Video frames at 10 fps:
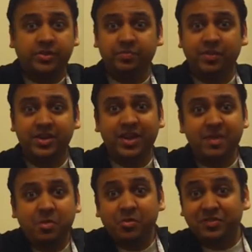we got to
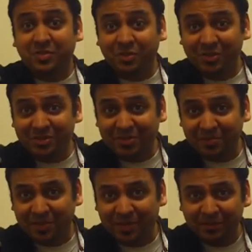play a game, but we still
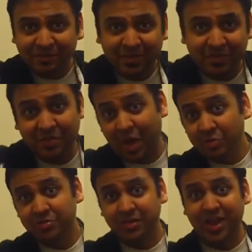learned something.
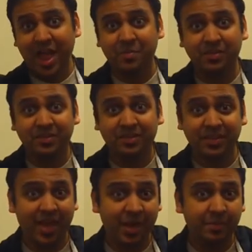So I was really happy
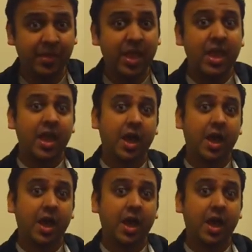to see that.